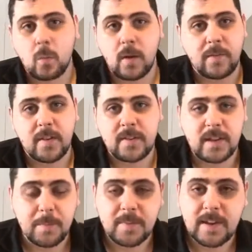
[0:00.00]
whether there's
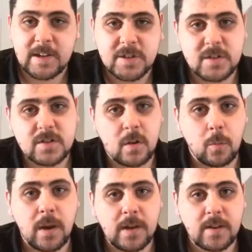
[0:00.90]
any limitations
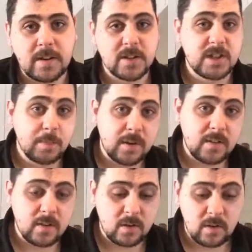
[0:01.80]
on where you can ship it
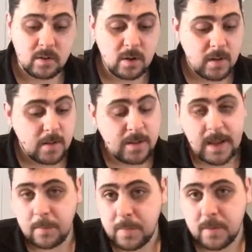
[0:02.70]
to,
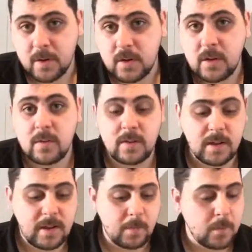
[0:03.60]
how people can use
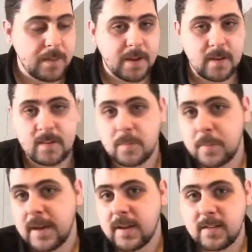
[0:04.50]
it, what they can
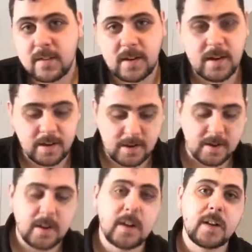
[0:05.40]
expect, yada
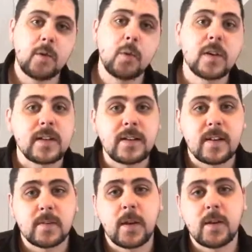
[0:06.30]
yada yada, all the
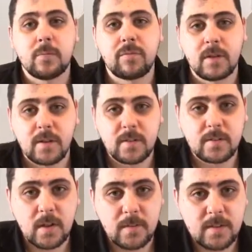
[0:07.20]
details about your products and
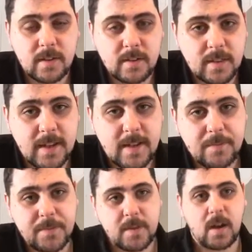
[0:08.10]
services that
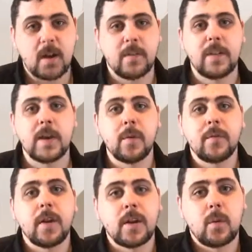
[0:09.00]
are available
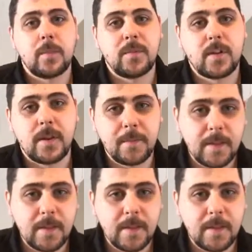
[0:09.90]
via your website.